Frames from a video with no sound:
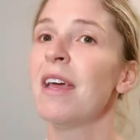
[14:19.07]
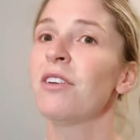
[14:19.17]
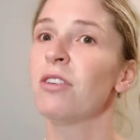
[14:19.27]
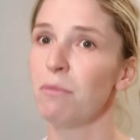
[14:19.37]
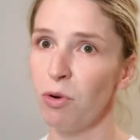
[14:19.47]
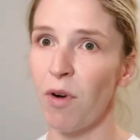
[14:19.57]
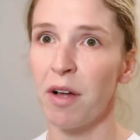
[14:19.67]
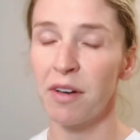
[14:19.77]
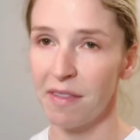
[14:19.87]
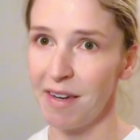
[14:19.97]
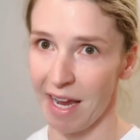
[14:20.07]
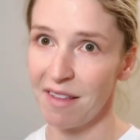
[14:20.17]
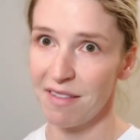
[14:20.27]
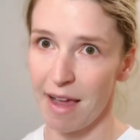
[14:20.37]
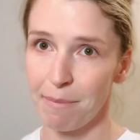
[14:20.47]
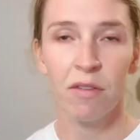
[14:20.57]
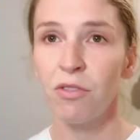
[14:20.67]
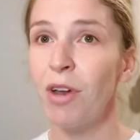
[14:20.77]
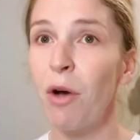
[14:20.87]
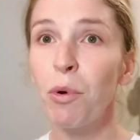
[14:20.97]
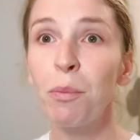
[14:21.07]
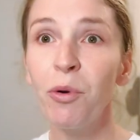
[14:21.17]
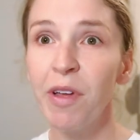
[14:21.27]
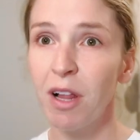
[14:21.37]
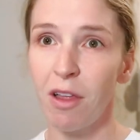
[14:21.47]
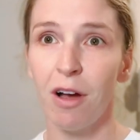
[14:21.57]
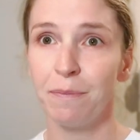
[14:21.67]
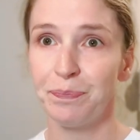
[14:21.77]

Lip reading: to move on to the next step. So now we're moving along.